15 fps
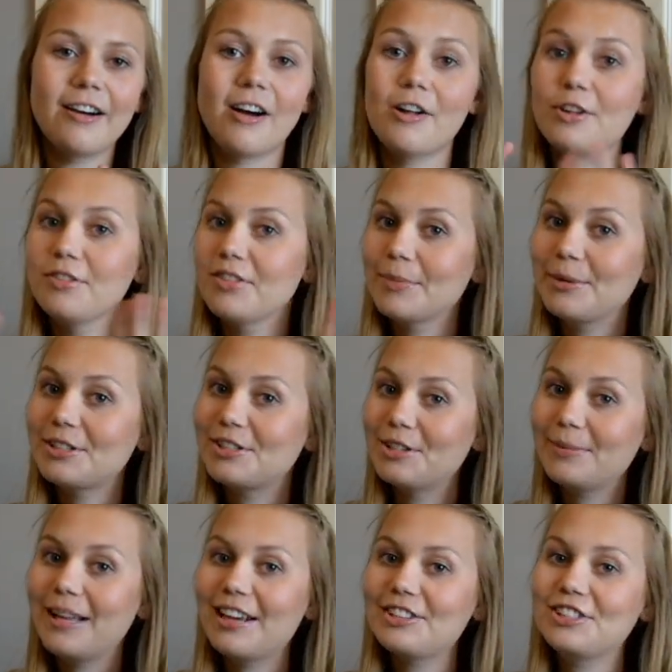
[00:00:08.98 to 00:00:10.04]
all over
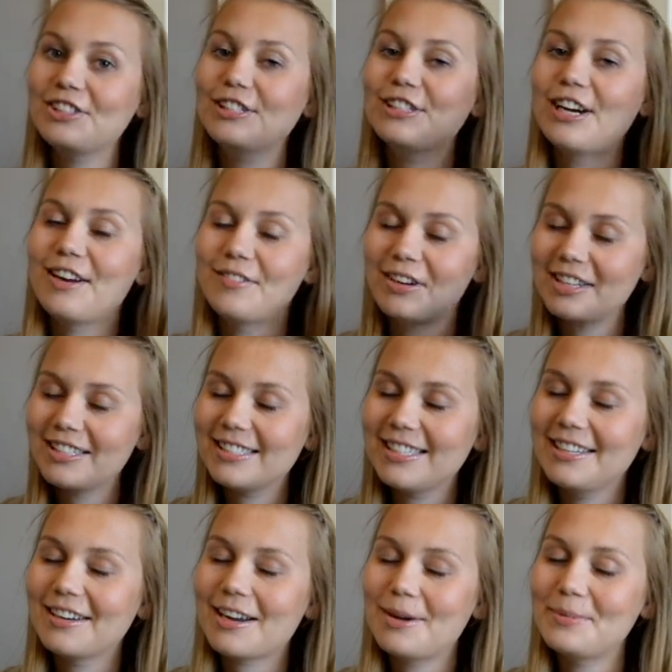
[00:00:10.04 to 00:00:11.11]
BookTube last year. I've already
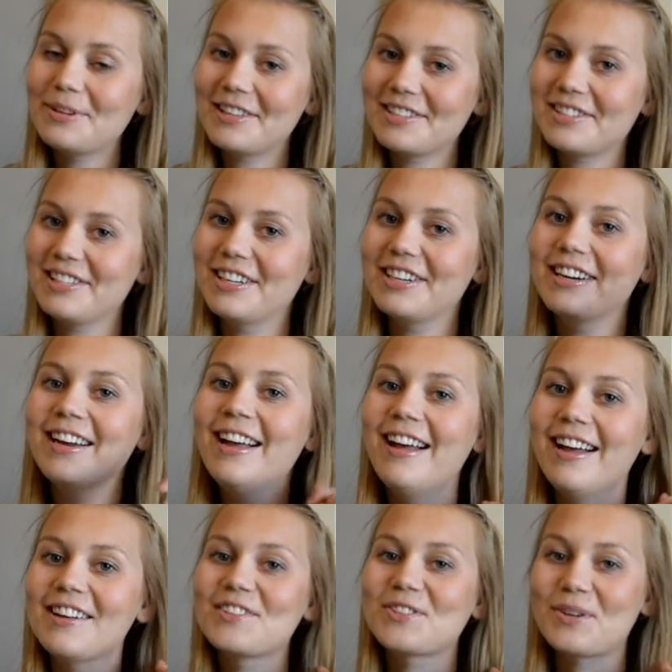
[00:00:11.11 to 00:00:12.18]
seen a couple this year
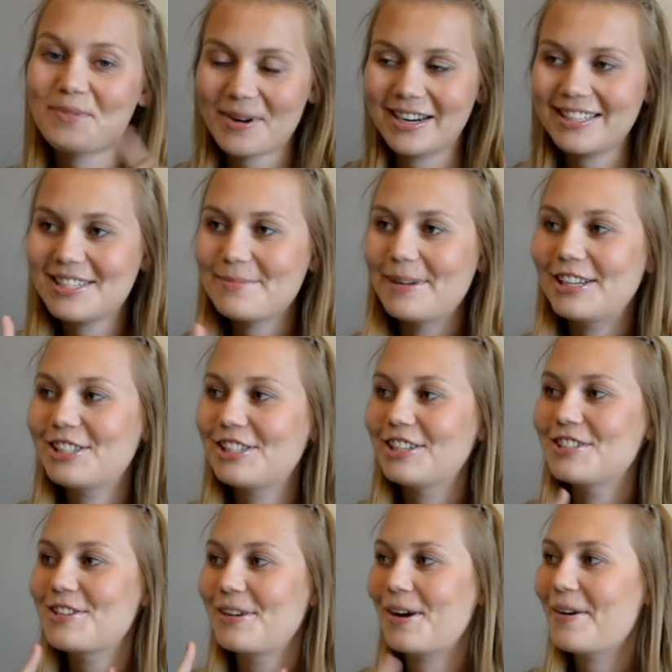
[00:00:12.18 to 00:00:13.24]
and so I wanted to make
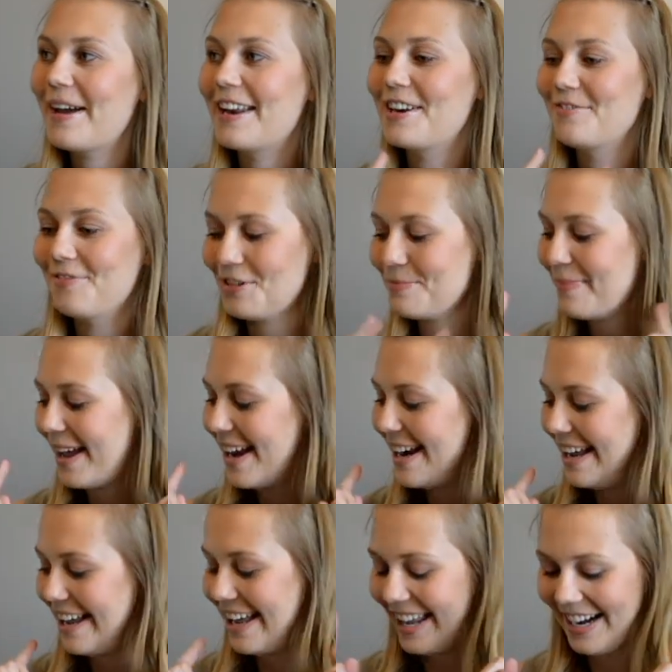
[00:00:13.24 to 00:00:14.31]
sure to go ahead and film mine
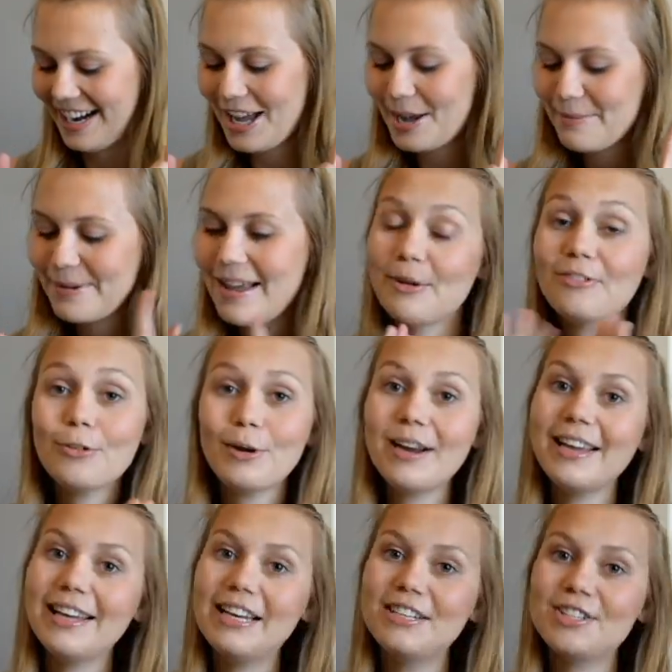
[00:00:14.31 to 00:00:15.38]
and get it up. Before I
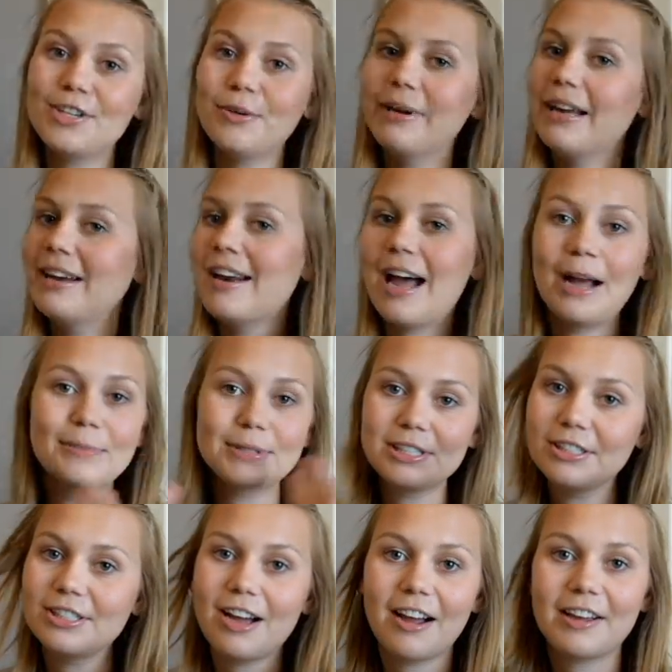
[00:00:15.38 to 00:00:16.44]
get into it, I'm
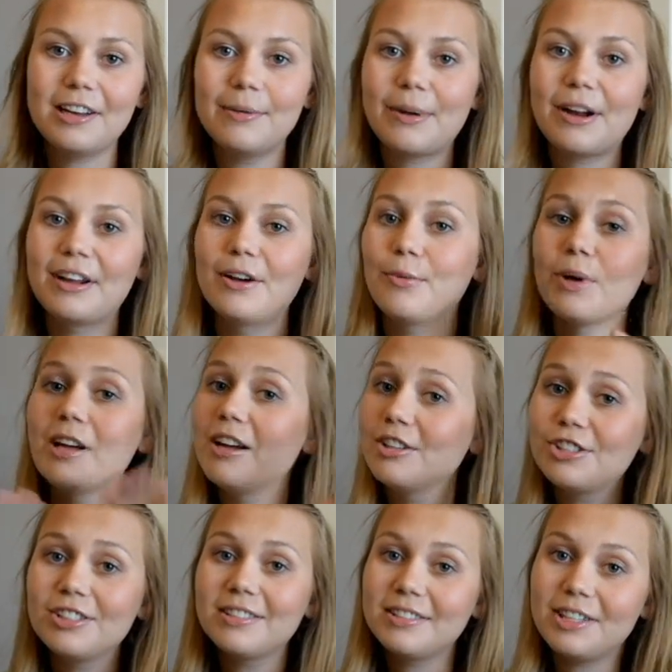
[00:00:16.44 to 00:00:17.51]
still talking about it. We all
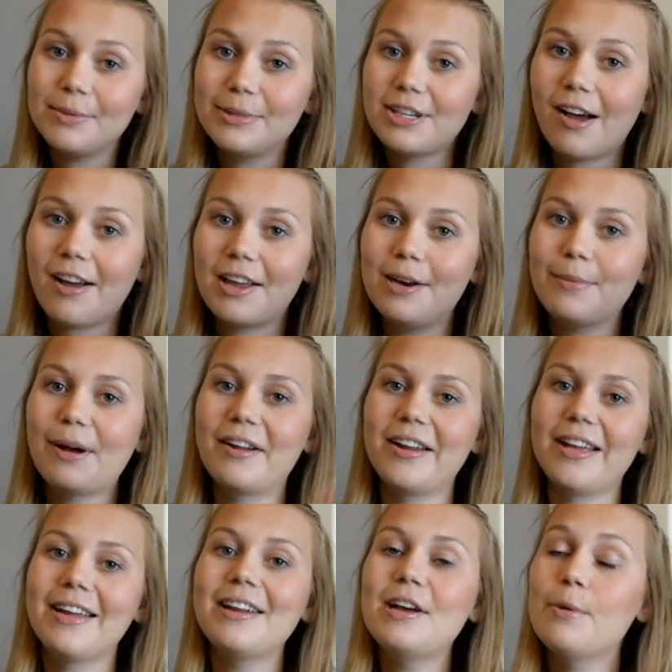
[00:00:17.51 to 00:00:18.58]
should still be talking about
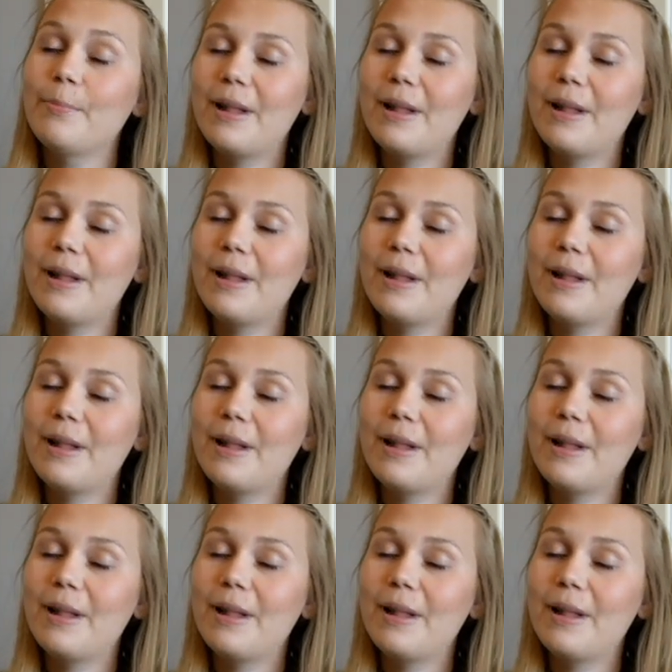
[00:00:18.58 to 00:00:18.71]
it.